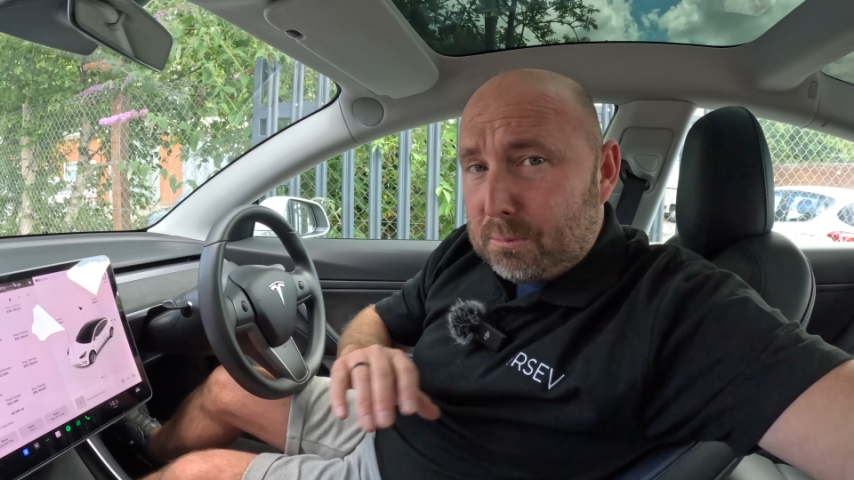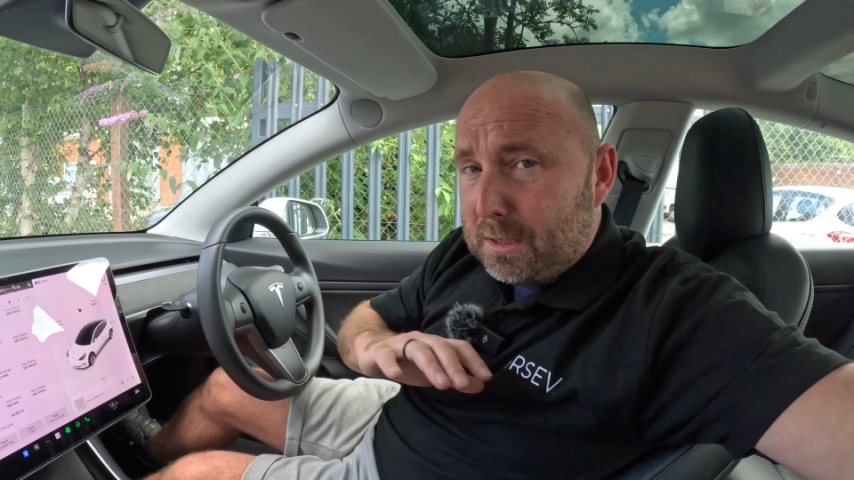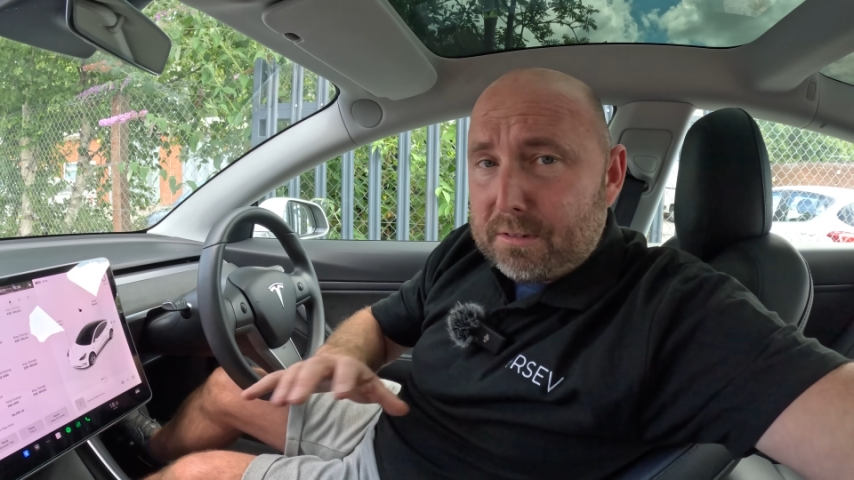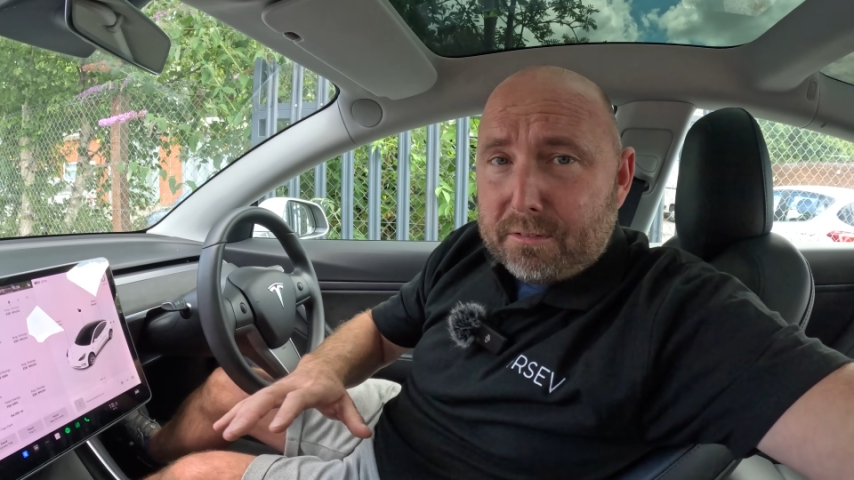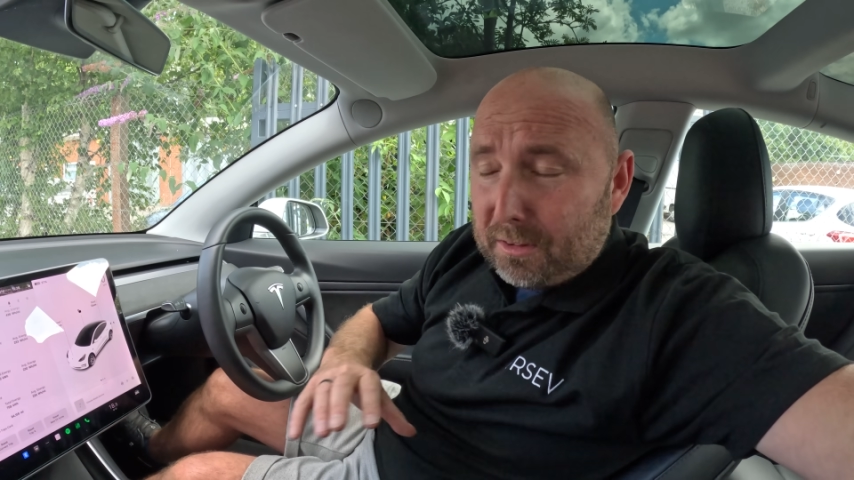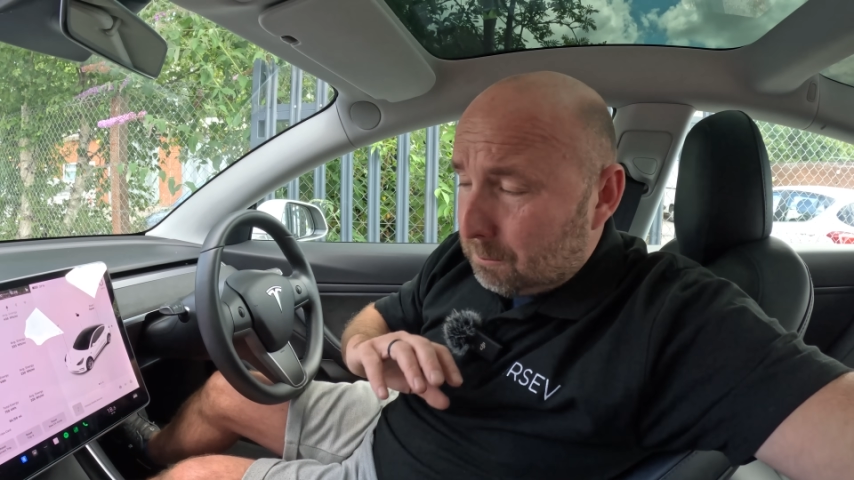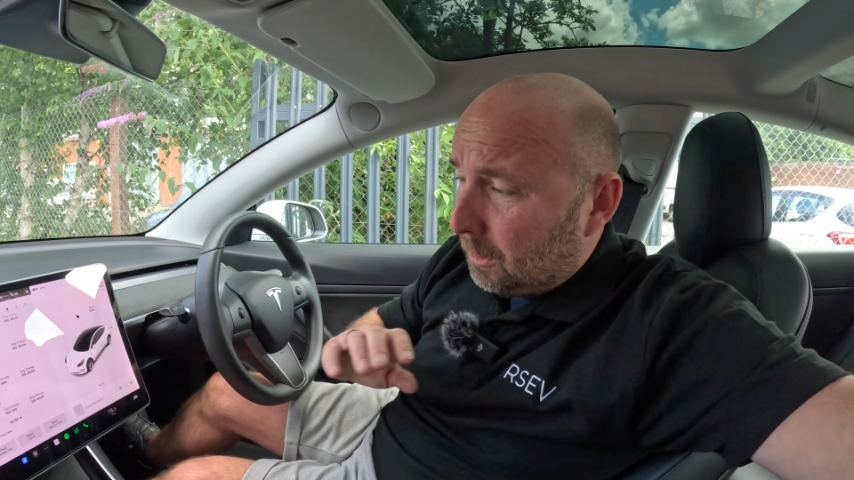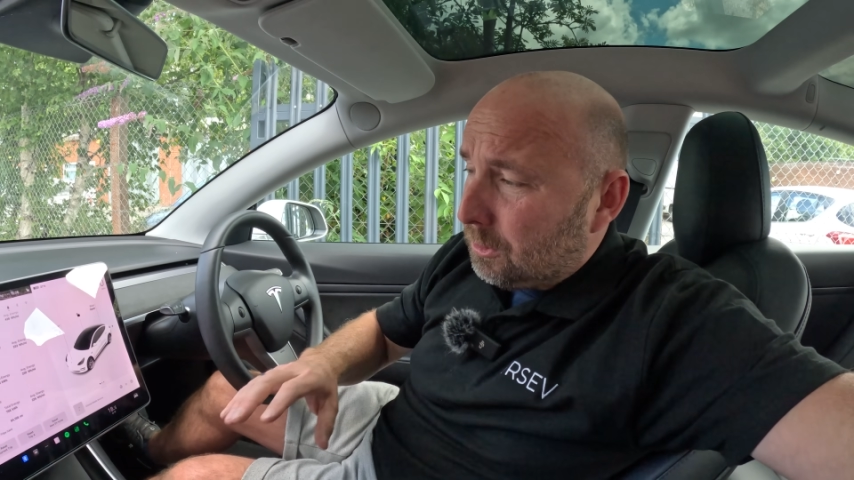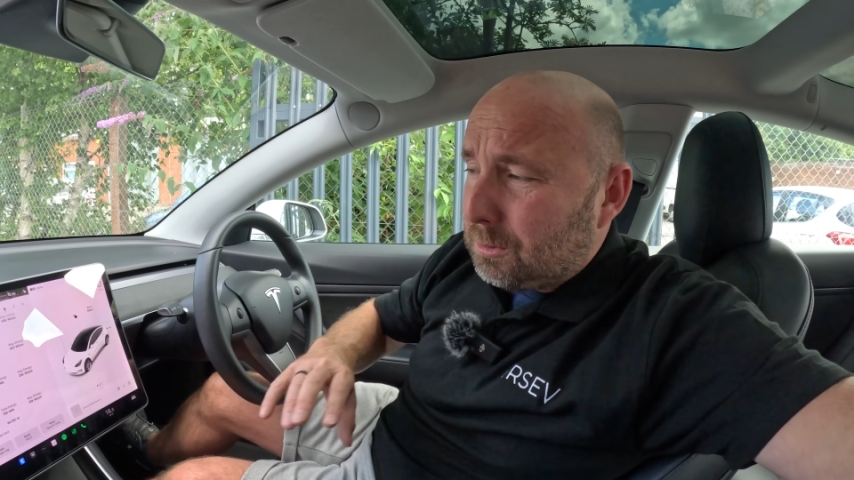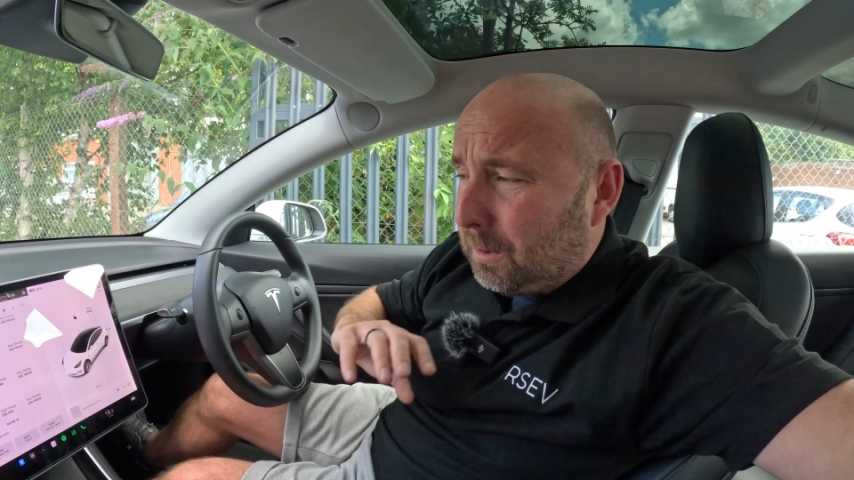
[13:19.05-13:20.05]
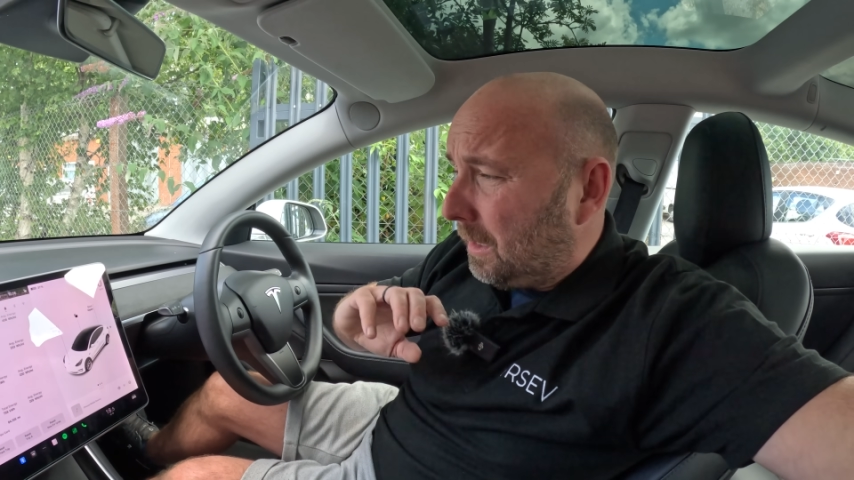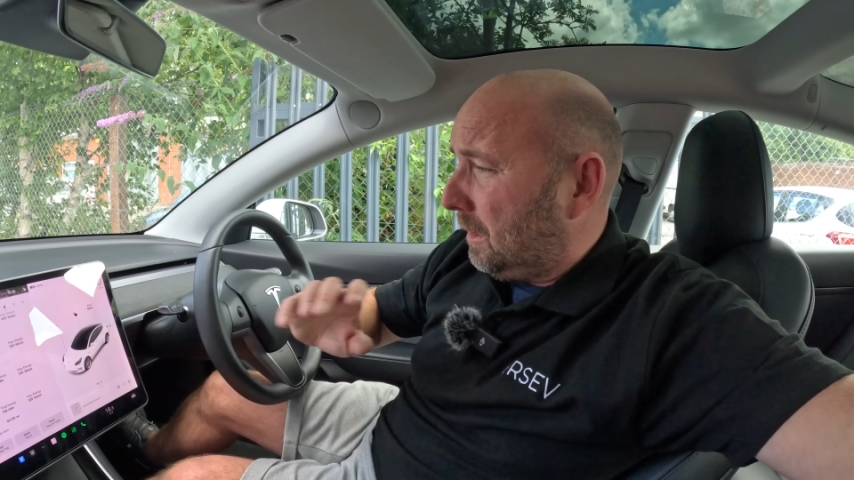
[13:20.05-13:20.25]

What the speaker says: A bit of everything, motorway,